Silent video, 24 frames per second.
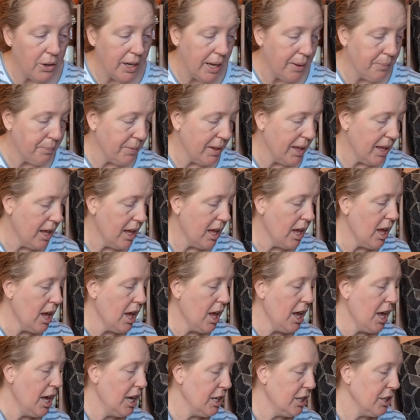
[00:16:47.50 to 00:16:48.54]
Okay,
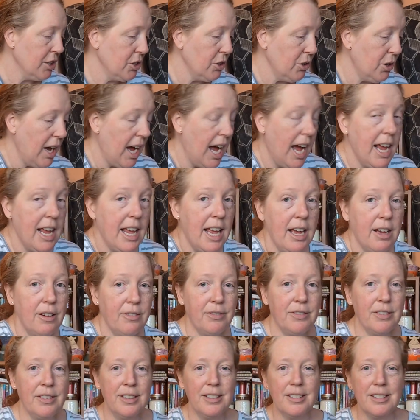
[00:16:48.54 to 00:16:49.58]
so I
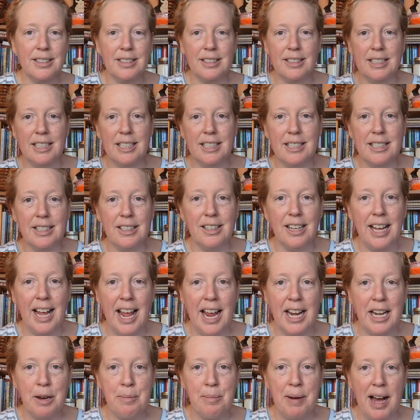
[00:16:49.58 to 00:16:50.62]
have this little
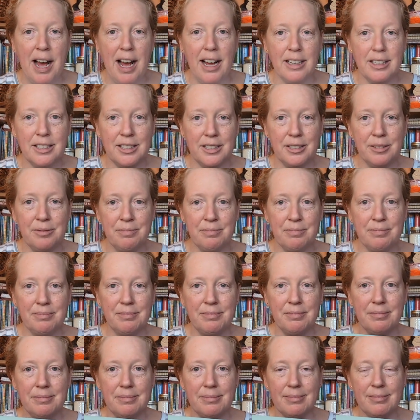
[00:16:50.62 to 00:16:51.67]
handy box
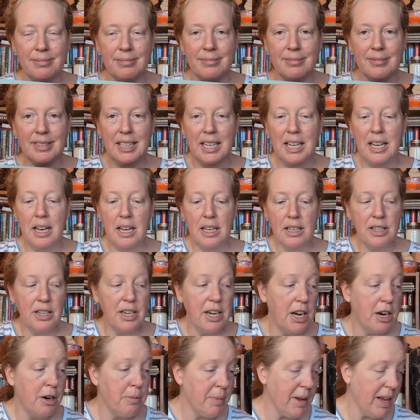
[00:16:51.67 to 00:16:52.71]

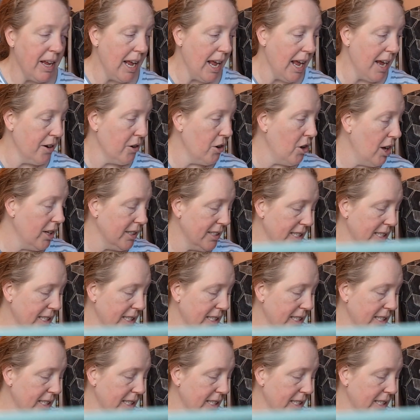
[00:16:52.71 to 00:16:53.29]
near me at